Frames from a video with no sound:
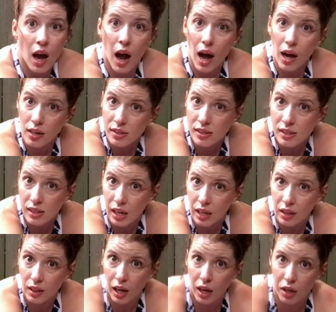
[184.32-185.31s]
I'll
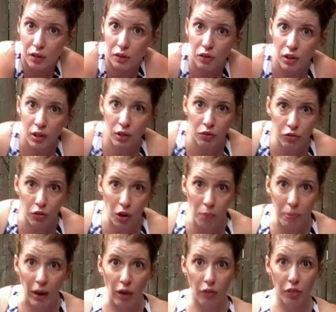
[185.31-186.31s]
stay there for
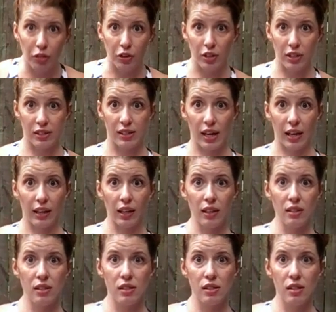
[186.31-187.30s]
about 30
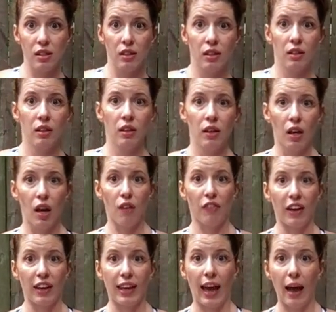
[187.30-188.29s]
seconds,
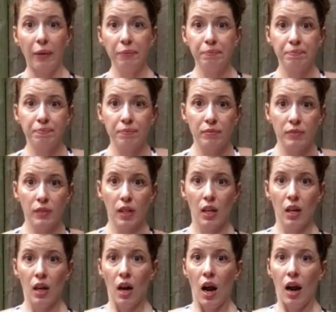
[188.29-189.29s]
if I can.
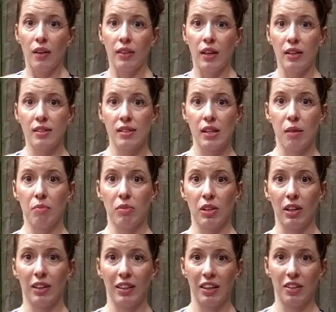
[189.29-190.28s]
And then same
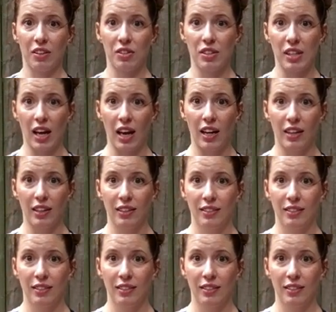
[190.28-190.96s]
thing on the other side.